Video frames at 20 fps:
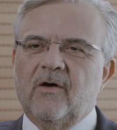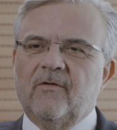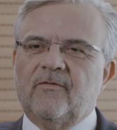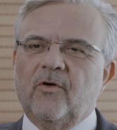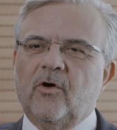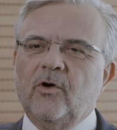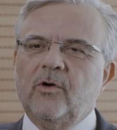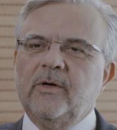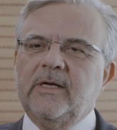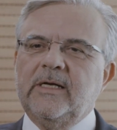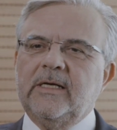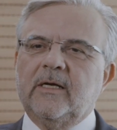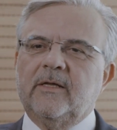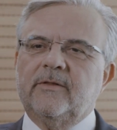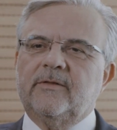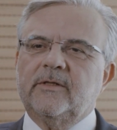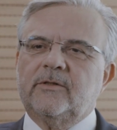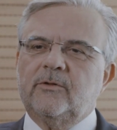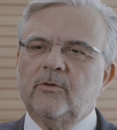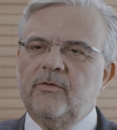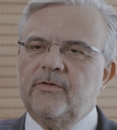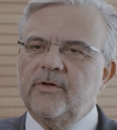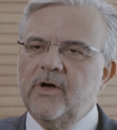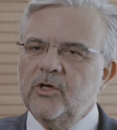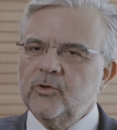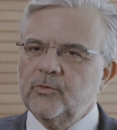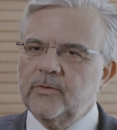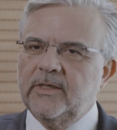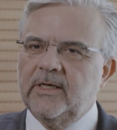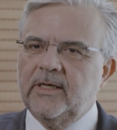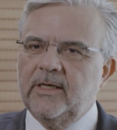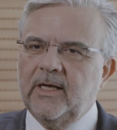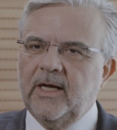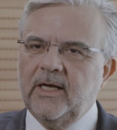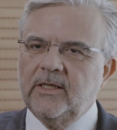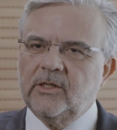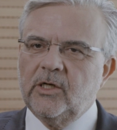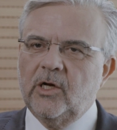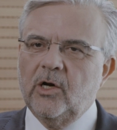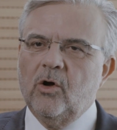Following the
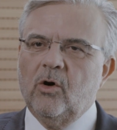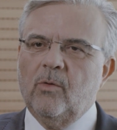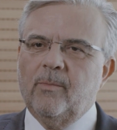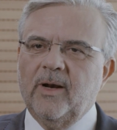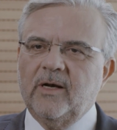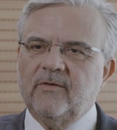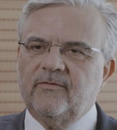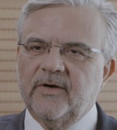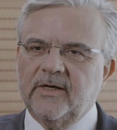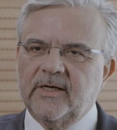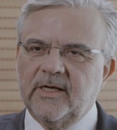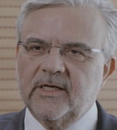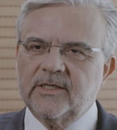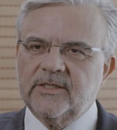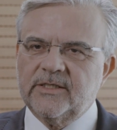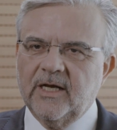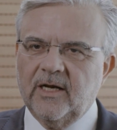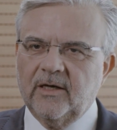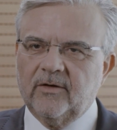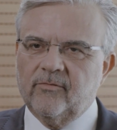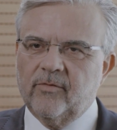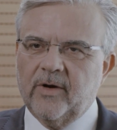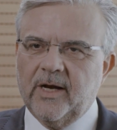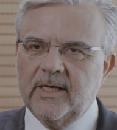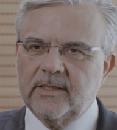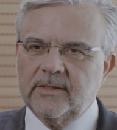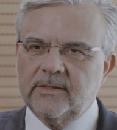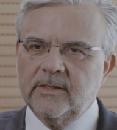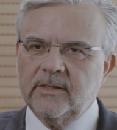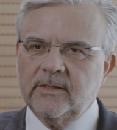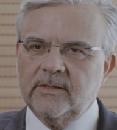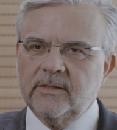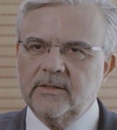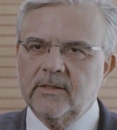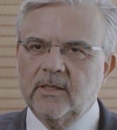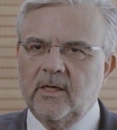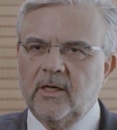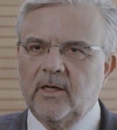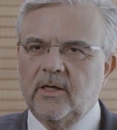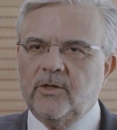2008 global financial crisis,
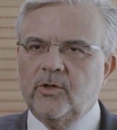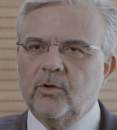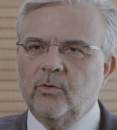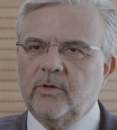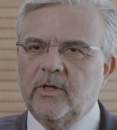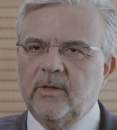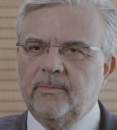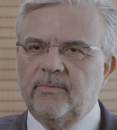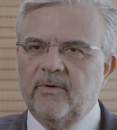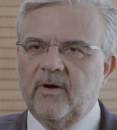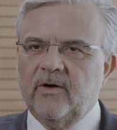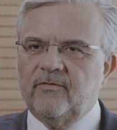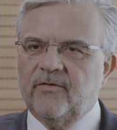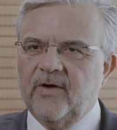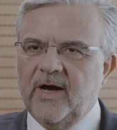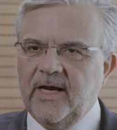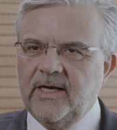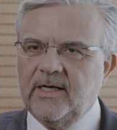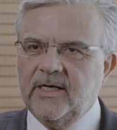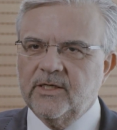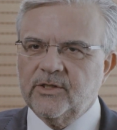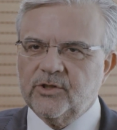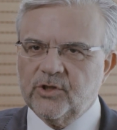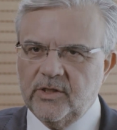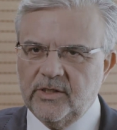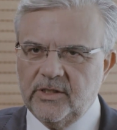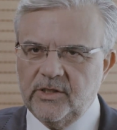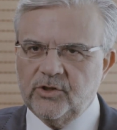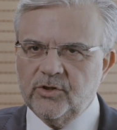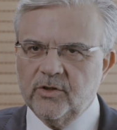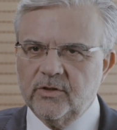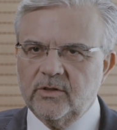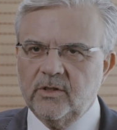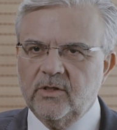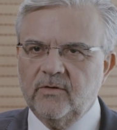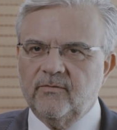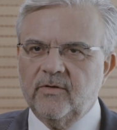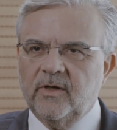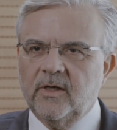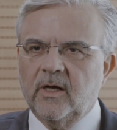UNEP Finance
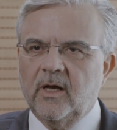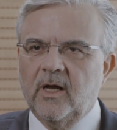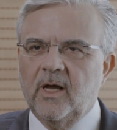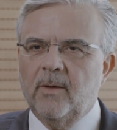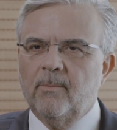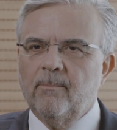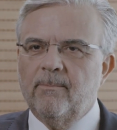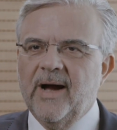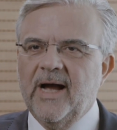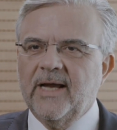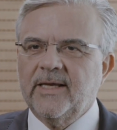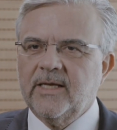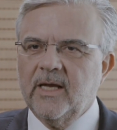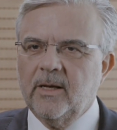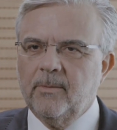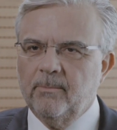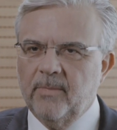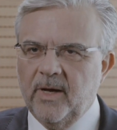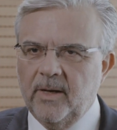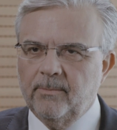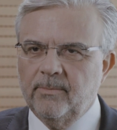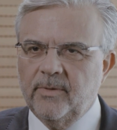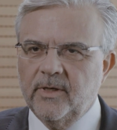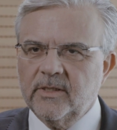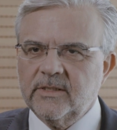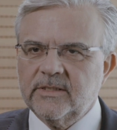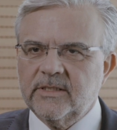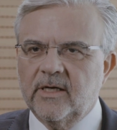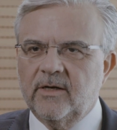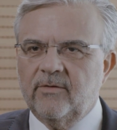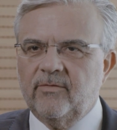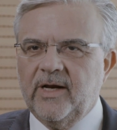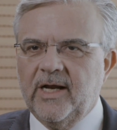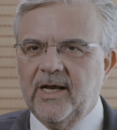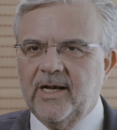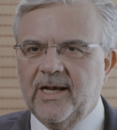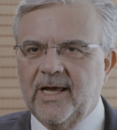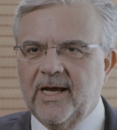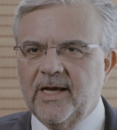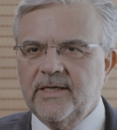Initiative banking members
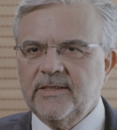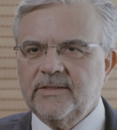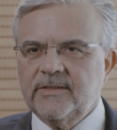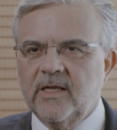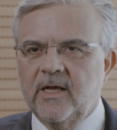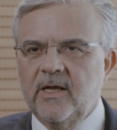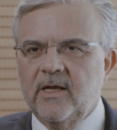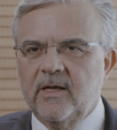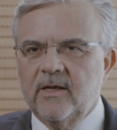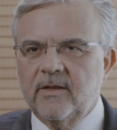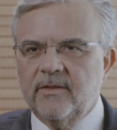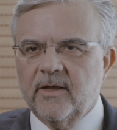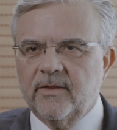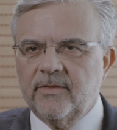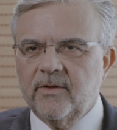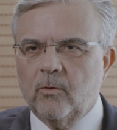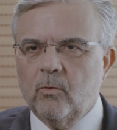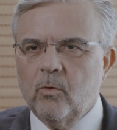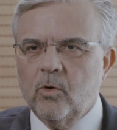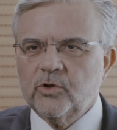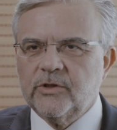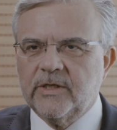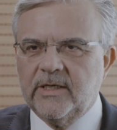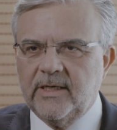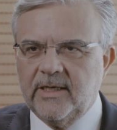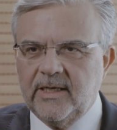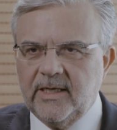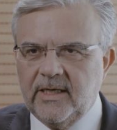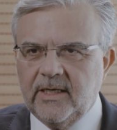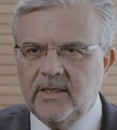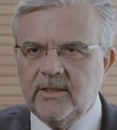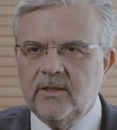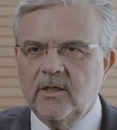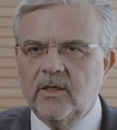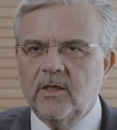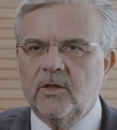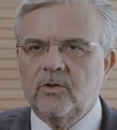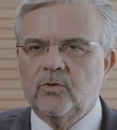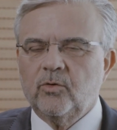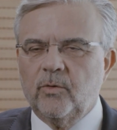realized that there was a need
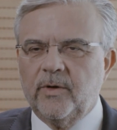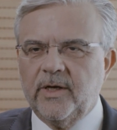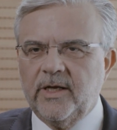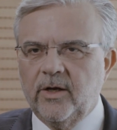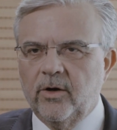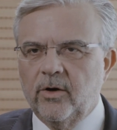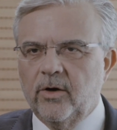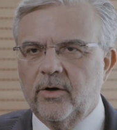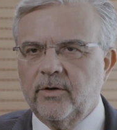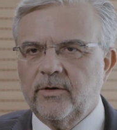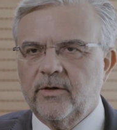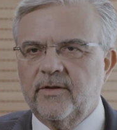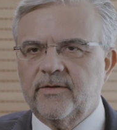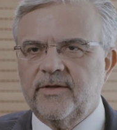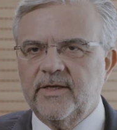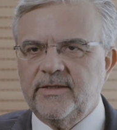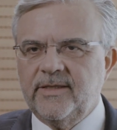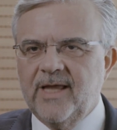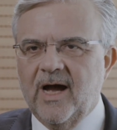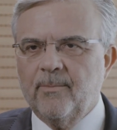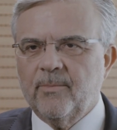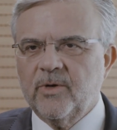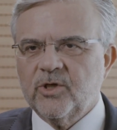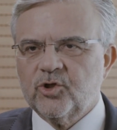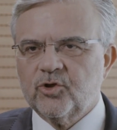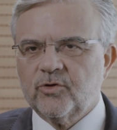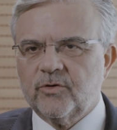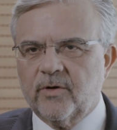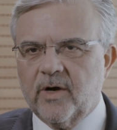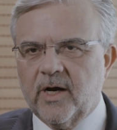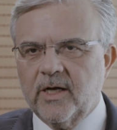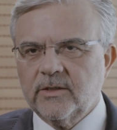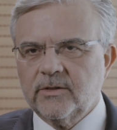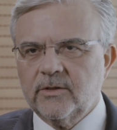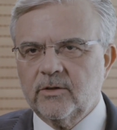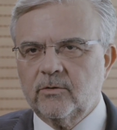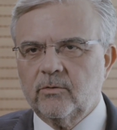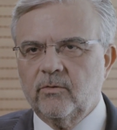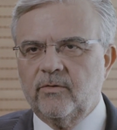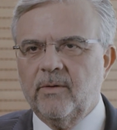to re-earn the damaged
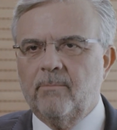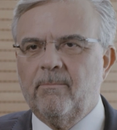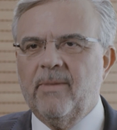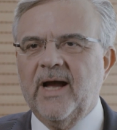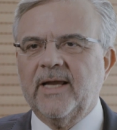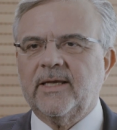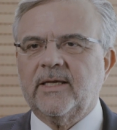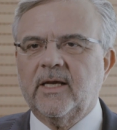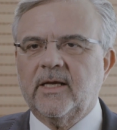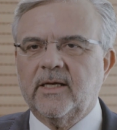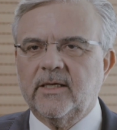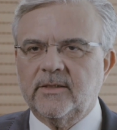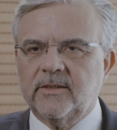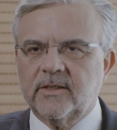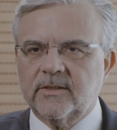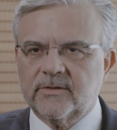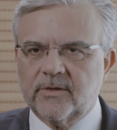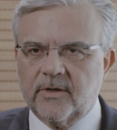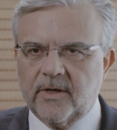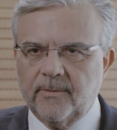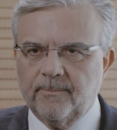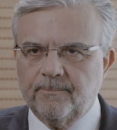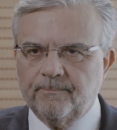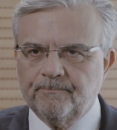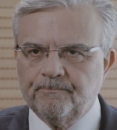trust to the banking industry.